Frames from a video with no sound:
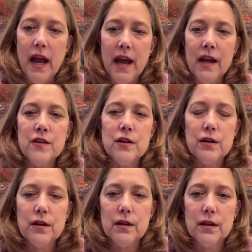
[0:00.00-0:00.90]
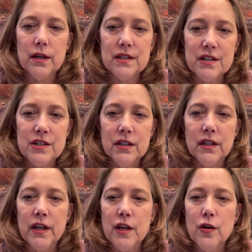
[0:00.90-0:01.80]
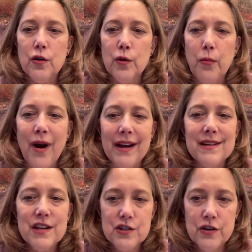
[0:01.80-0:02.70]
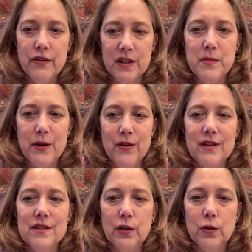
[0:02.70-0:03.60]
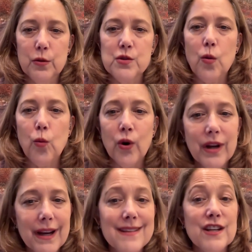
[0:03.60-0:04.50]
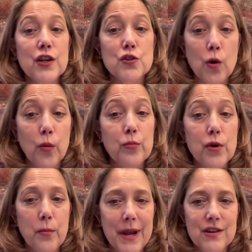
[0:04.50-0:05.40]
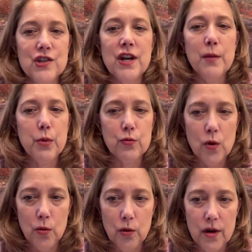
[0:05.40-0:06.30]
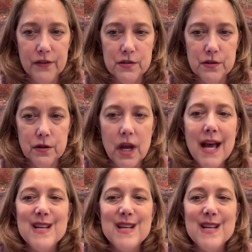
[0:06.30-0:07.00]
And additionally, her practitioner experience includes working as an adult probation and parole officer,